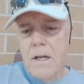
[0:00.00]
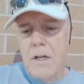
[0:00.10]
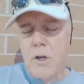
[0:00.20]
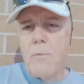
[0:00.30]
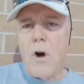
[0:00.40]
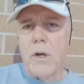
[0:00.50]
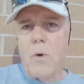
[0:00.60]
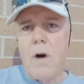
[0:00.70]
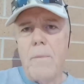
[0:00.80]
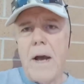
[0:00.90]
you
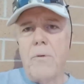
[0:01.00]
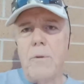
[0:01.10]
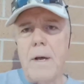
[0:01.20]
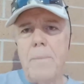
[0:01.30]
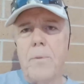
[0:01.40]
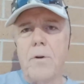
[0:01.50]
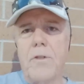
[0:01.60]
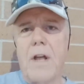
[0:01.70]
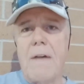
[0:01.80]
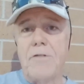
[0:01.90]
all might remember
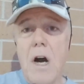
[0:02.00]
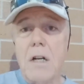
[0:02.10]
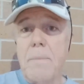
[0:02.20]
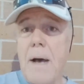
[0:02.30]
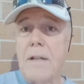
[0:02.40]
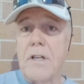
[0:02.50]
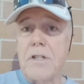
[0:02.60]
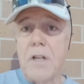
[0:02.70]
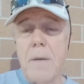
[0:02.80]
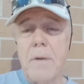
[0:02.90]
that I've talked about
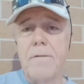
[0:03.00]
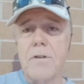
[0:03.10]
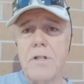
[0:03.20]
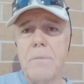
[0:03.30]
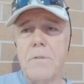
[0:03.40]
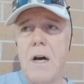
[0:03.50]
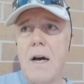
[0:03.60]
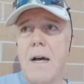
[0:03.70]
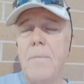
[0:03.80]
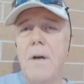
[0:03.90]
this coming for some
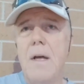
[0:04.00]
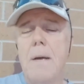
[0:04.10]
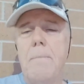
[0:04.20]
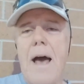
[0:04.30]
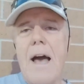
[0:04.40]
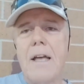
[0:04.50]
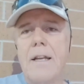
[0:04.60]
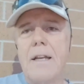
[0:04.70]
time. Back in